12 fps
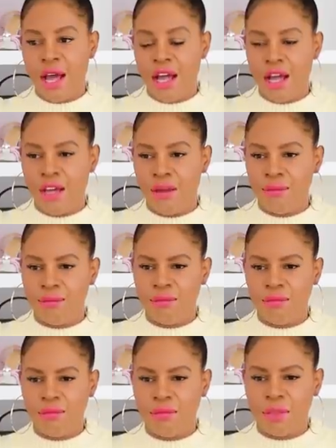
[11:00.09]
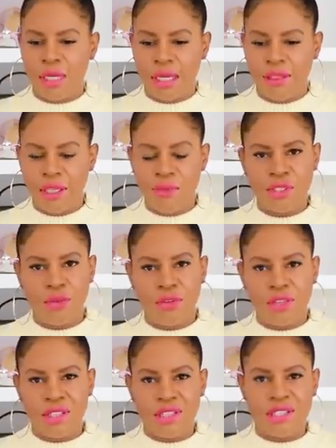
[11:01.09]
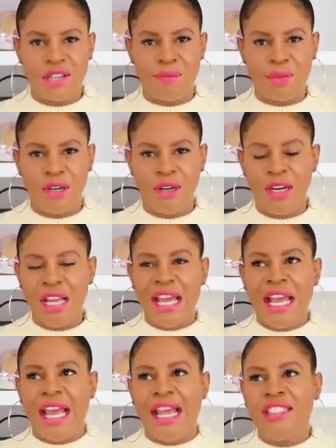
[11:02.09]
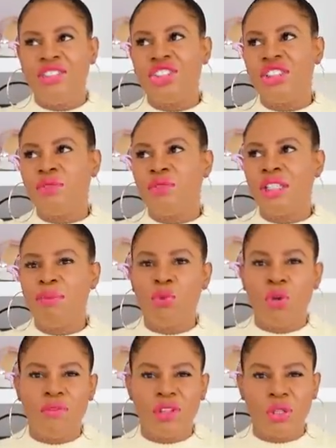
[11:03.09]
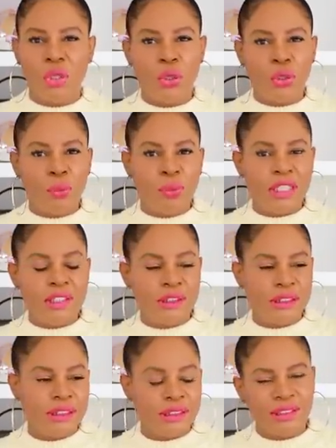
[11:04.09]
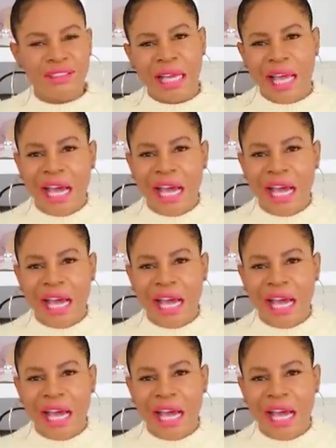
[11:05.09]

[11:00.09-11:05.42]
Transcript: Um, I think it was over the summer. And just really more of the logo pieces.